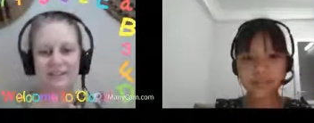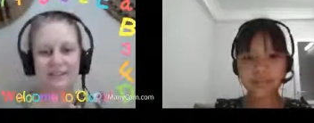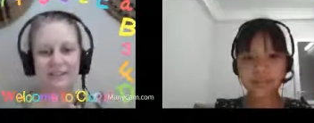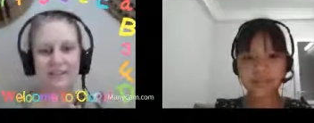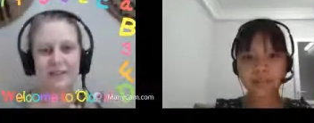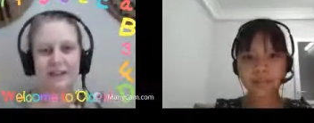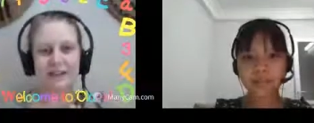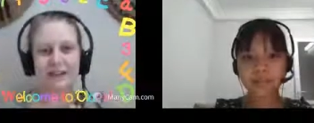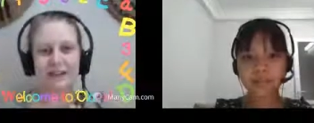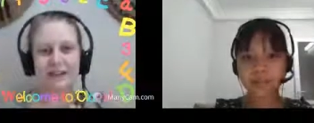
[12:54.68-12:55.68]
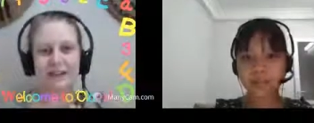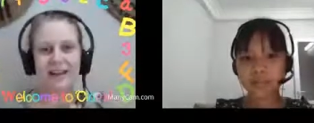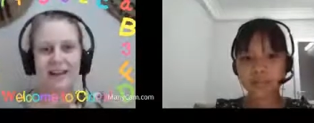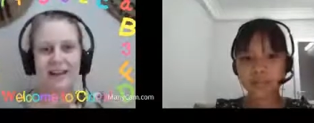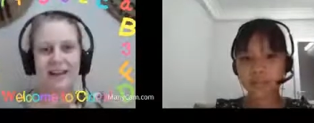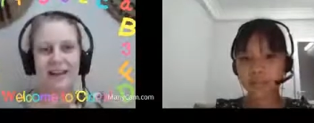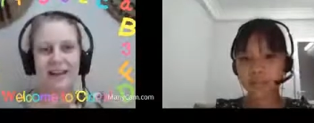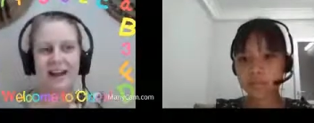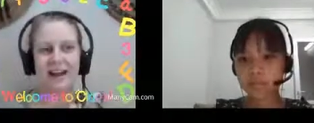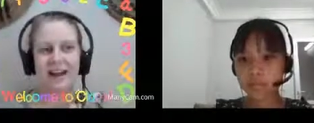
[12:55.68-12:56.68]

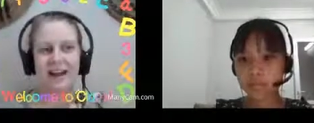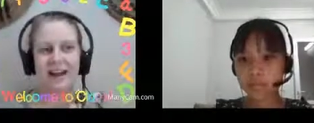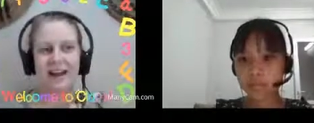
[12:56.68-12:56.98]
No one is speaking in this clip.